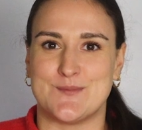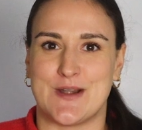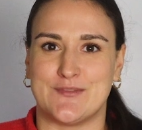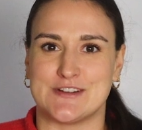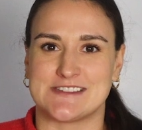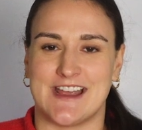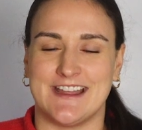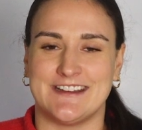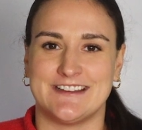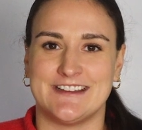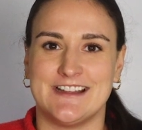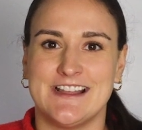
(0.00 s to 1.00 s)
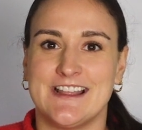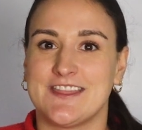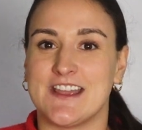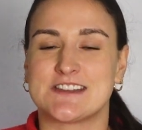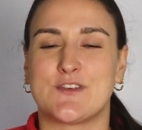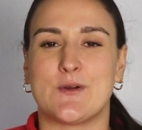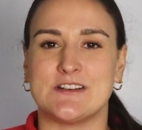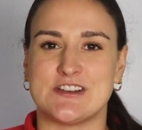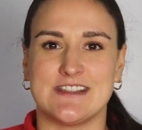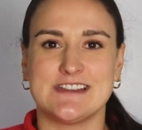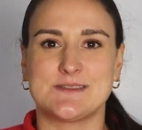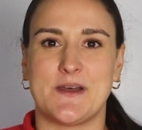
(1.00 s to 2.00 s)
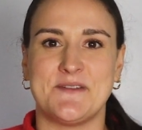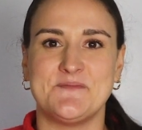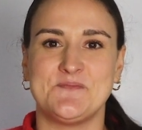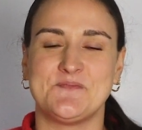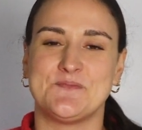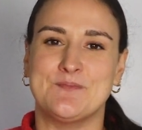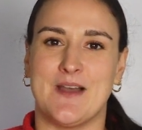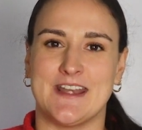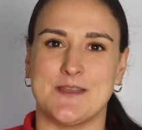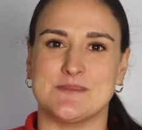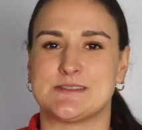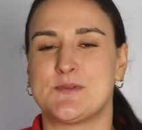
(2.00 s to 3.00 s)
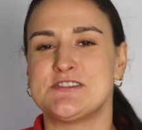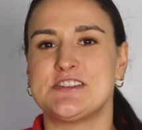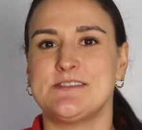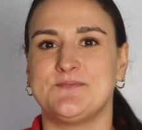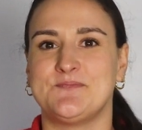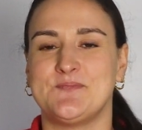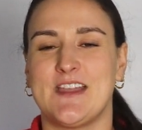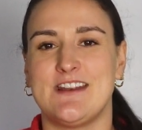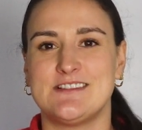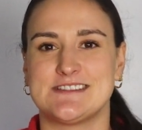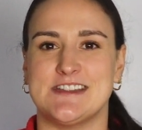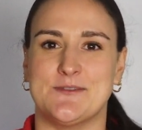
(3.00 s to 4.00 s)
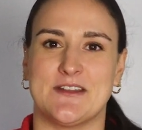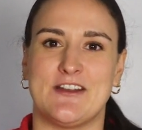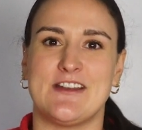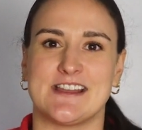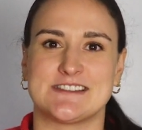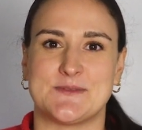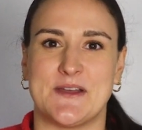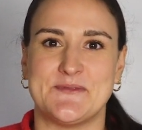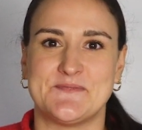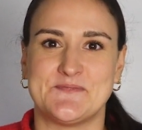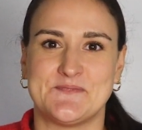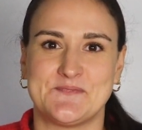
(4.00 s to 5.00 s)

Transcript: from Riverside. Thanks for watching this one. My name is Bridget, and I'll see you in our next one.